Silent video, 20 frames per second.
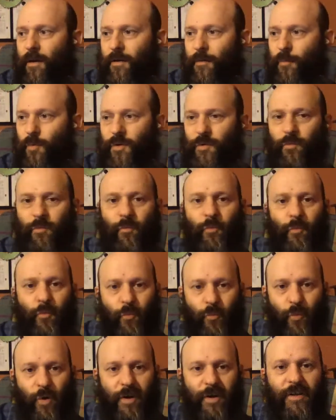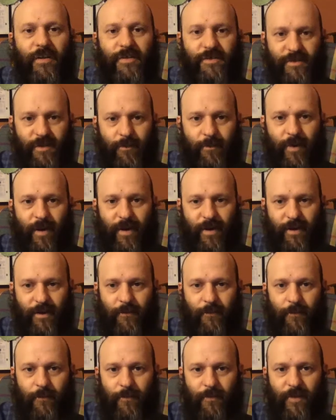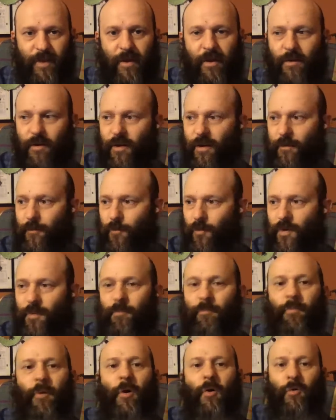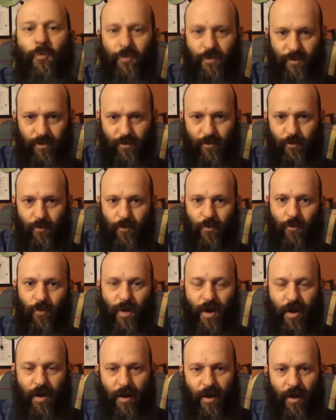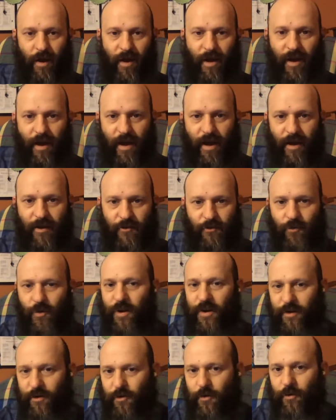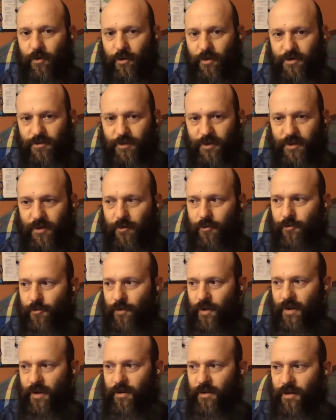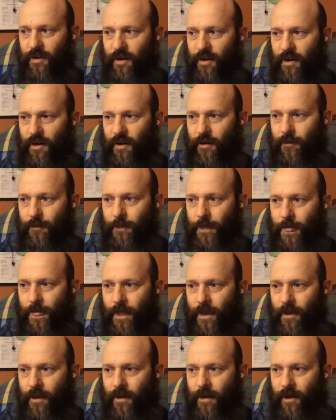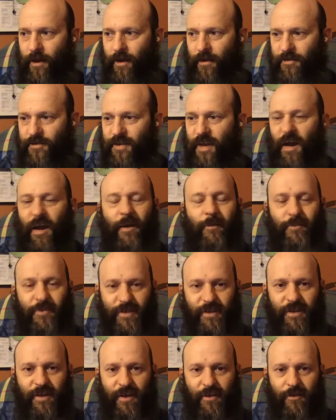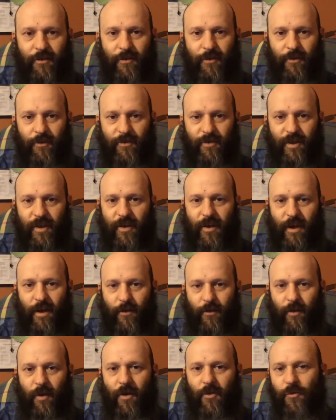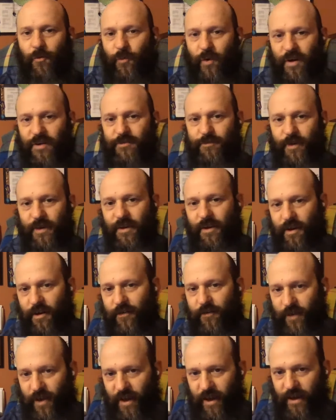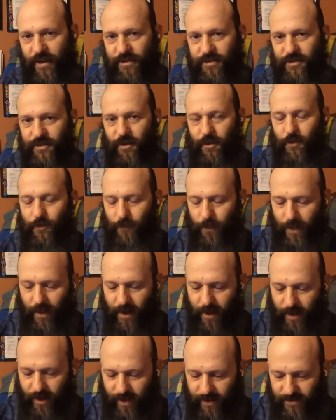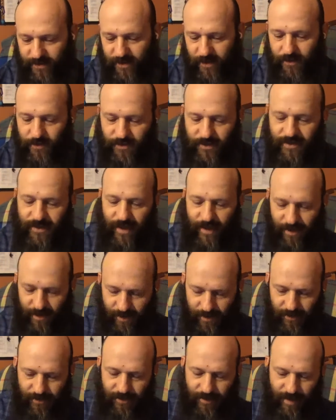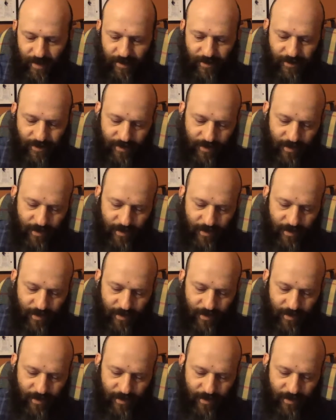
would run into somebody that we both had great encouragement or great time together that I otherwise may not have had. So it's understanding that